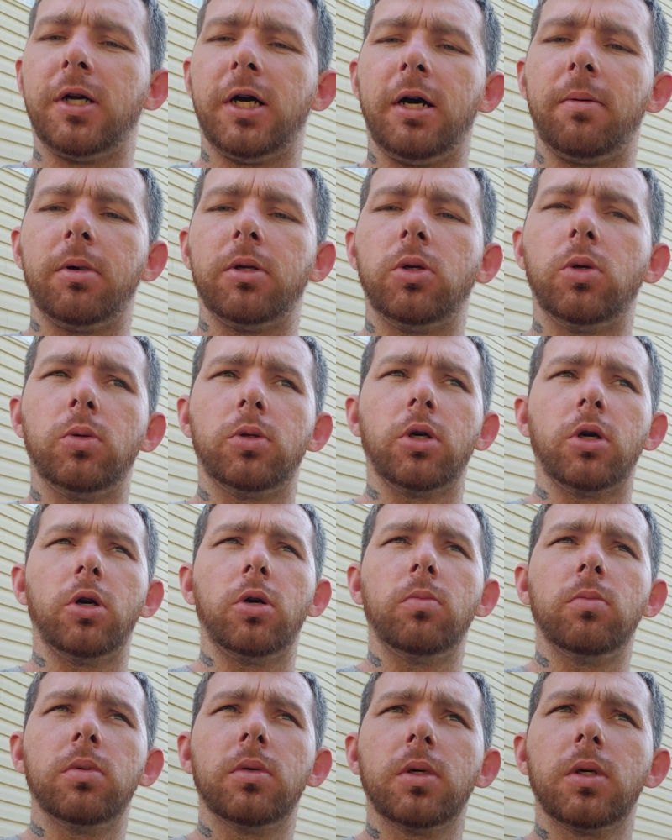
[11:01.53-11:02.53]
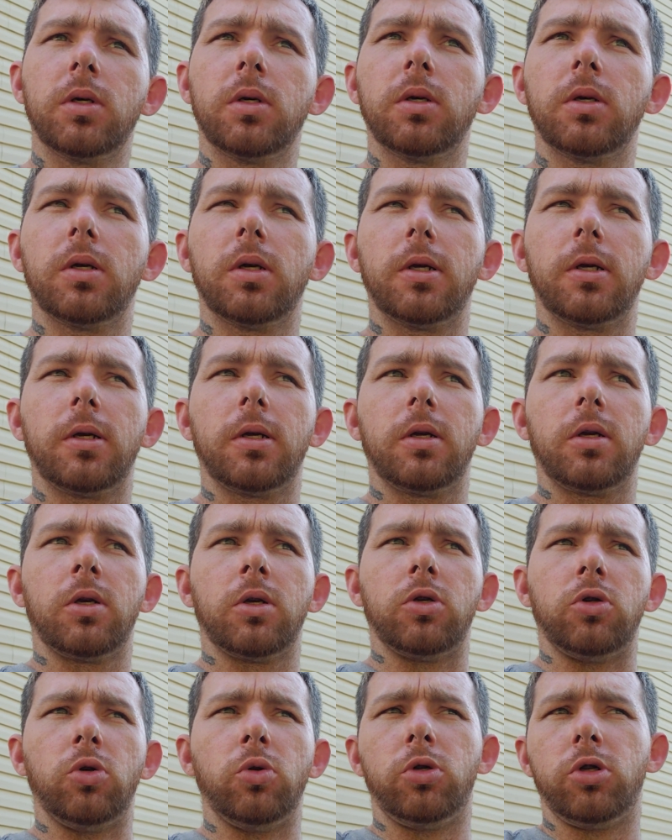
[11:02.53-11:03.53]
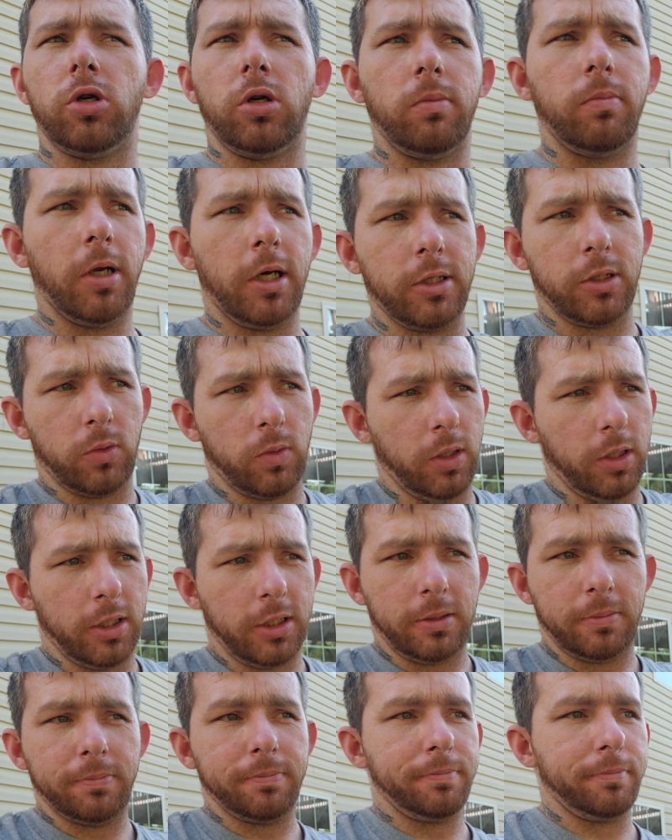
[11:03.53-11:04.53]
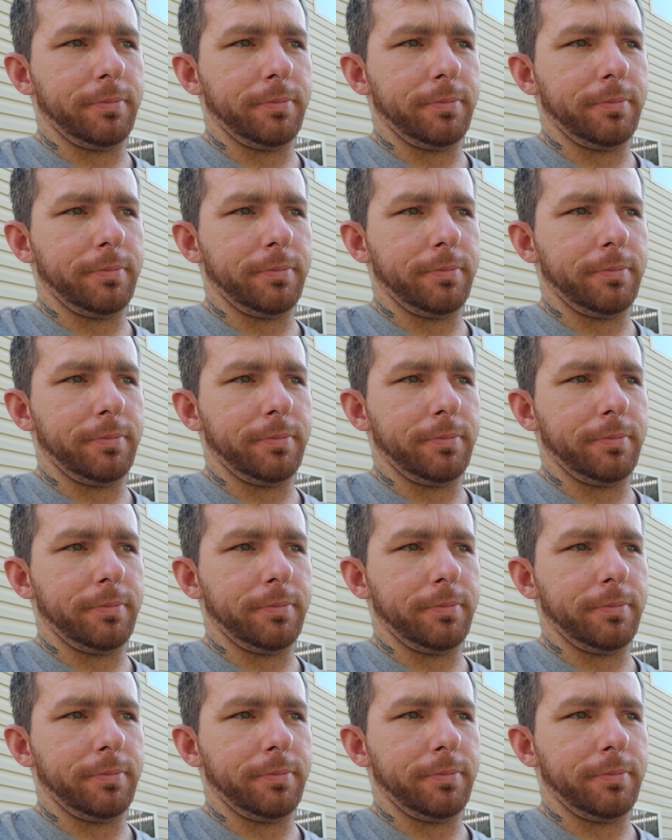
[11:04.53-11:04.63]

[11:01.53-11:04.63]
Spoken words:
time on YouTube. YouTube doesn't really